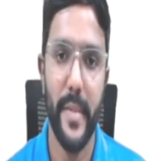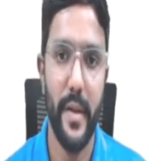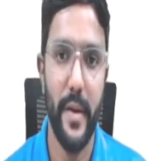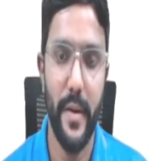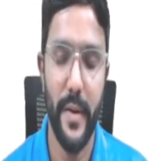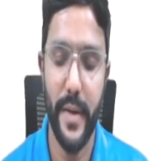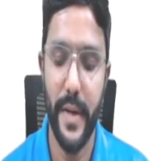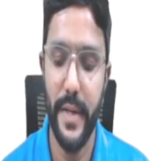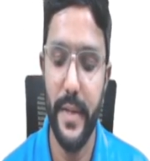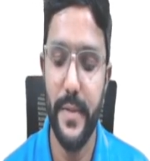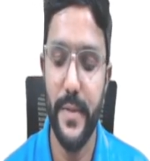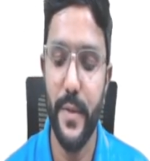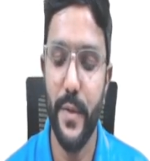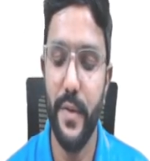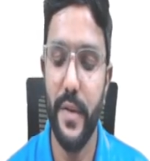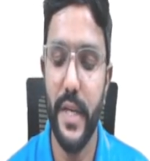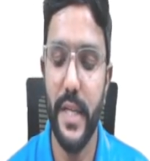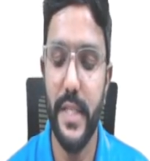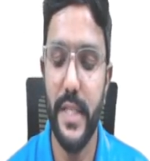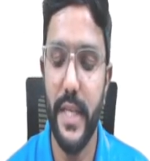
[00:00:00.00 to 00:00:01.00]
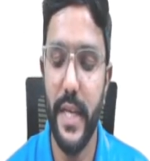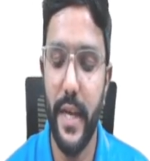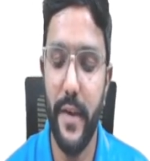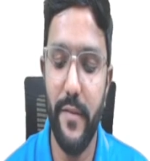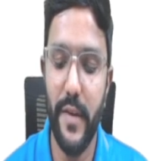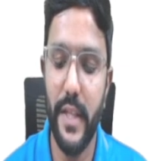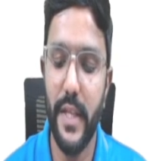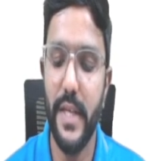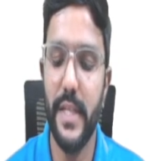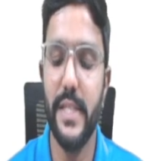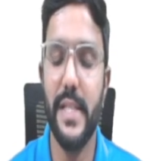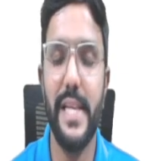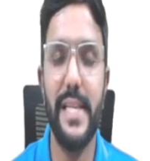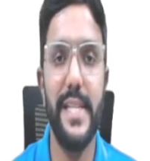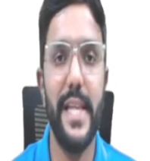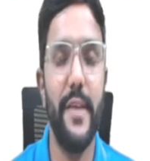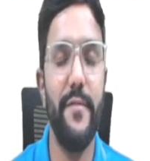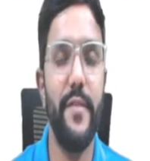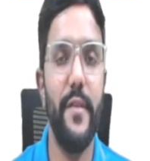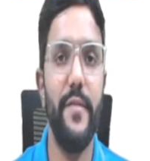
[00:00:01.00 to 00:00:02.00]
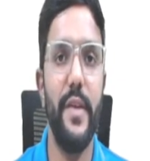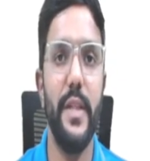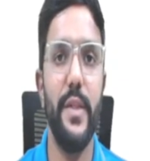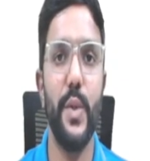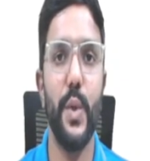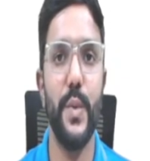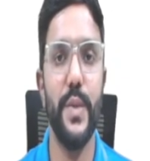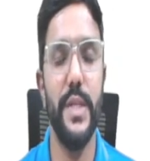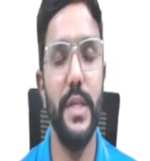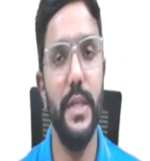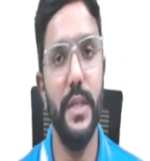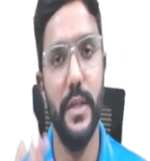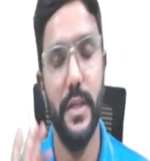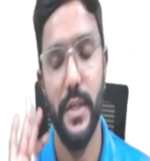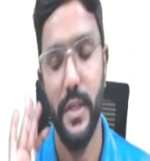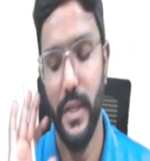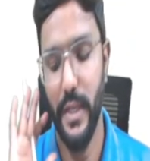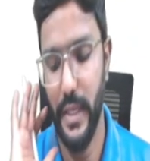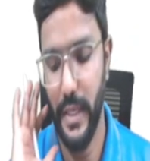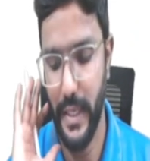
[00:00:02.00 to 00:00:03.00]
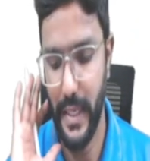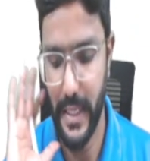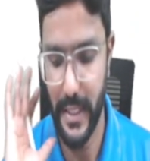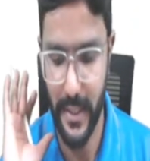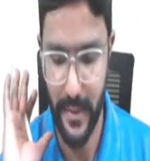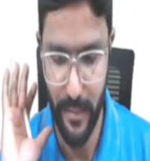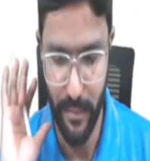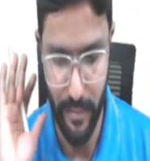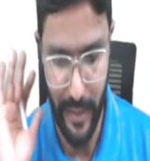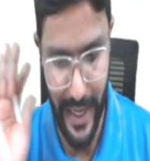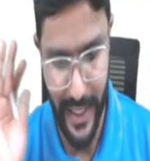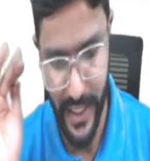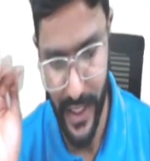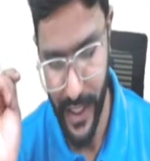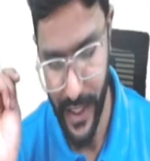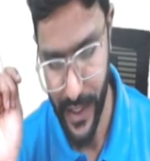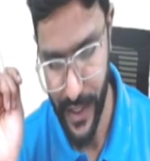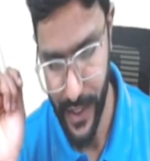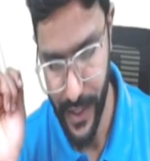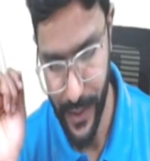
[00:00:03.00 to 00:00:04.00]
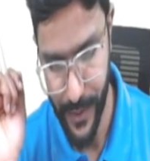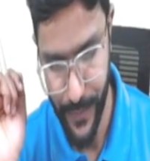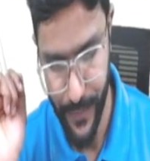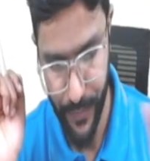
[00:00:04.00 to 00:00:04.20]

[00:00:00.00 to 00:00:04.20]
Okay, so you can see everything is less than 15,000. Yes, matching, sir.